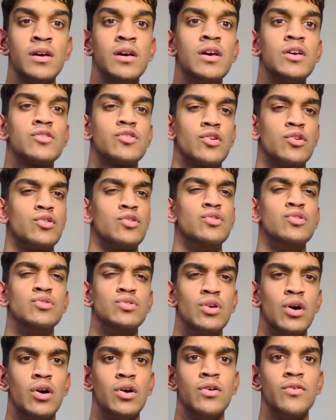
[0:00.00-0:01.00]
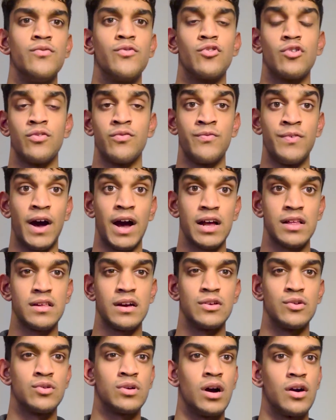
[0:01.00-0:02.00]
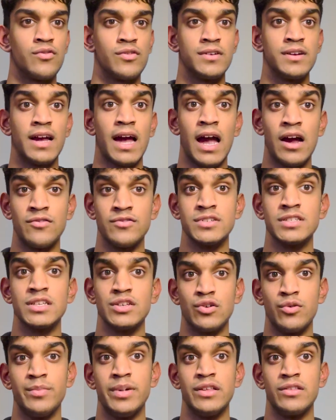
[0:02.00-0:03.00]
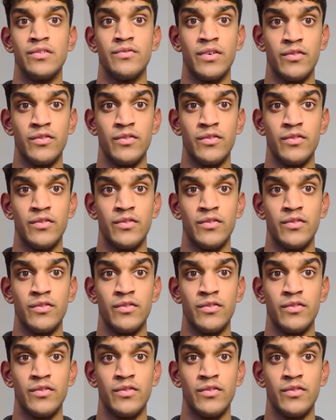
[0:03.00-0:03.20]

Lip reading: so you know for a fact that you're covering every single piece of